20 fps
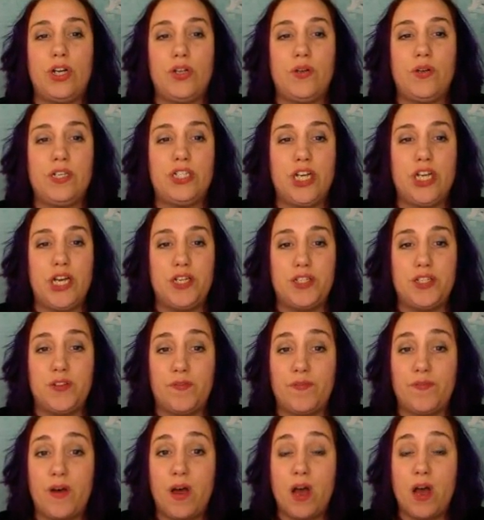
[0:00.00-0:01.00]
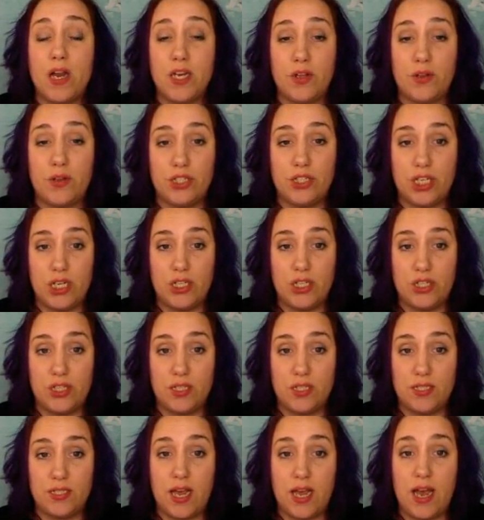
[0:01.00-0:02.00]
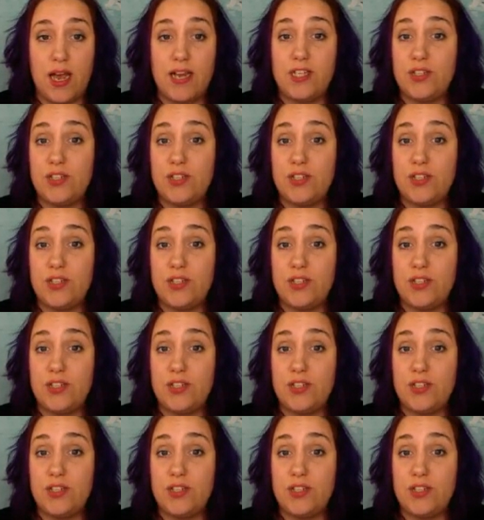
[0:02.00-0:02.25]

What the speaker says: you can change the font, you can change the size,